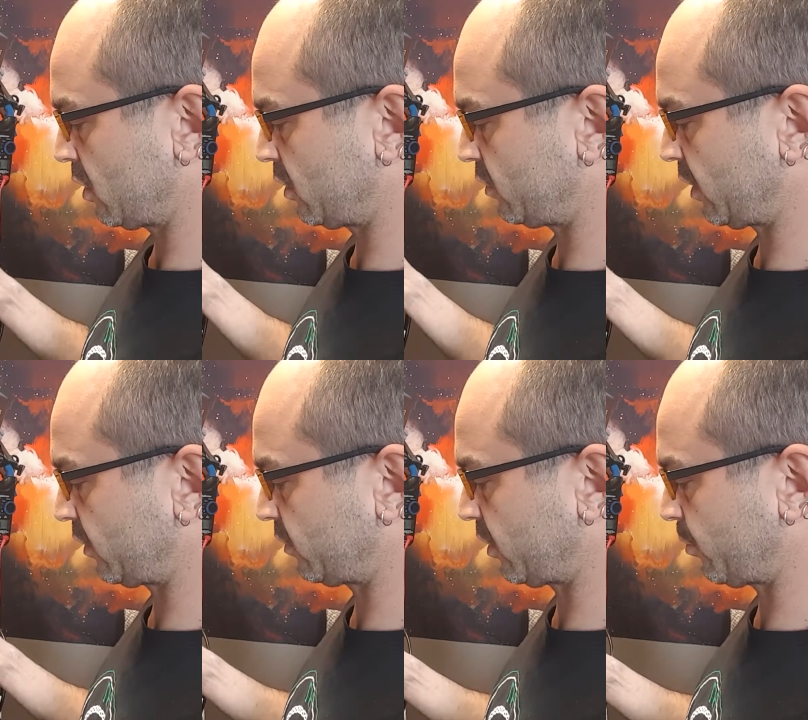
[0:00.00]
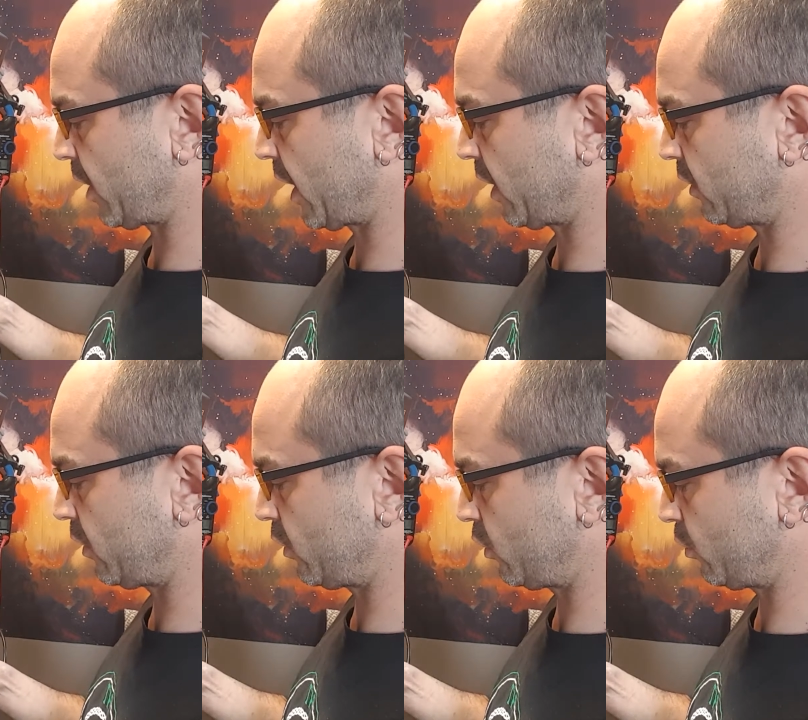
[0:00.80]
It takes to the pad
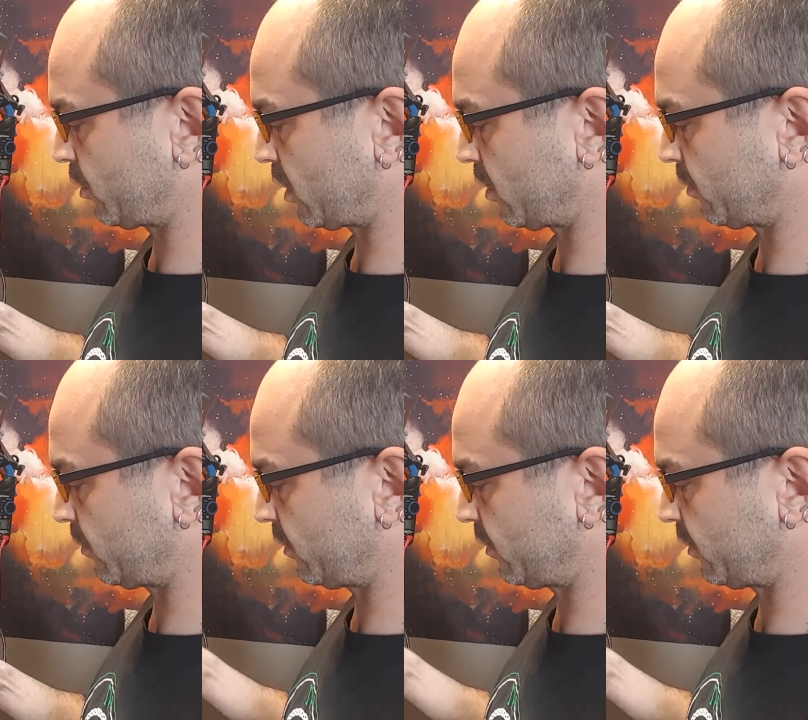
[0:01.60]
no problem. You